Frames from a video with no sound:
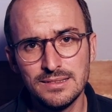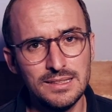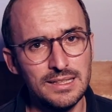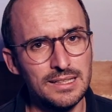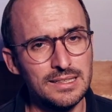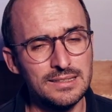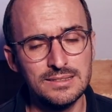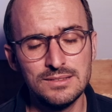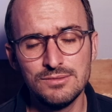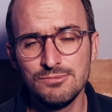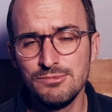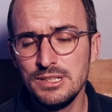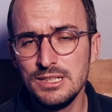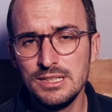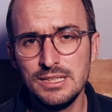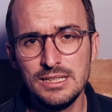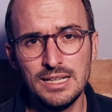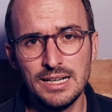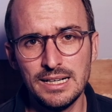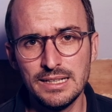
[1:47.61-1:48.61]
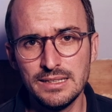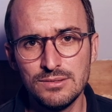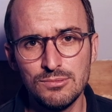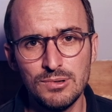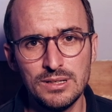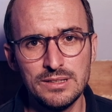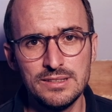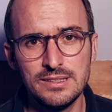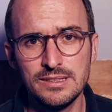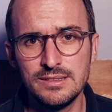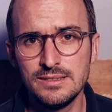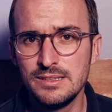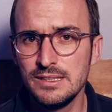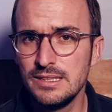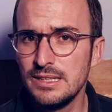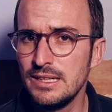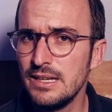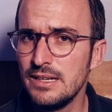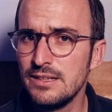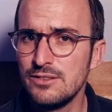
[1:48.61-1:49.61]
It's really light,
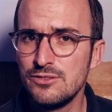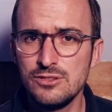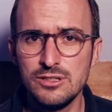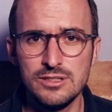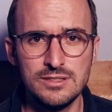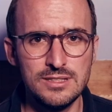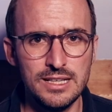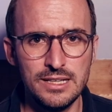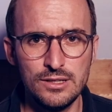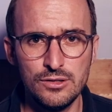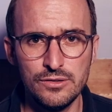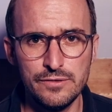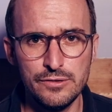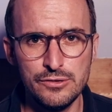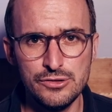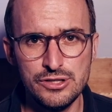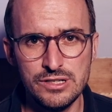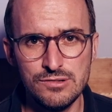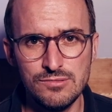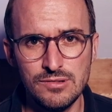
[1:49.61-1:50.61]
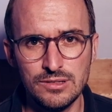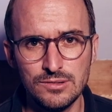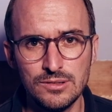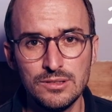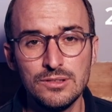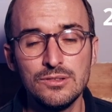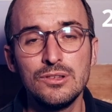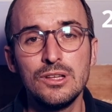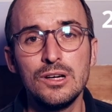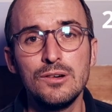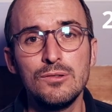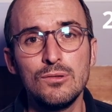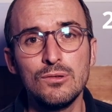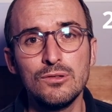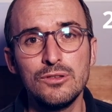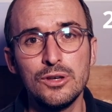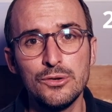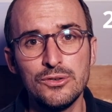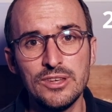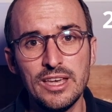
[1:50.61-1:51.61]
160, it's just like a Fuji Quan, you know, all
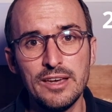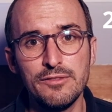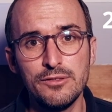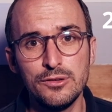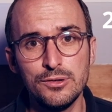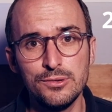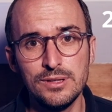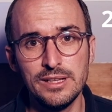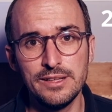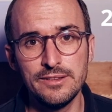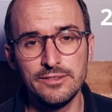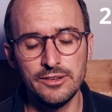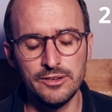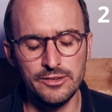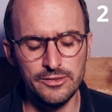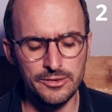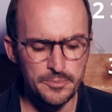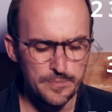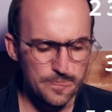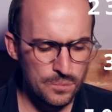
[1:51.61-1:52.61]
those f2 lenses.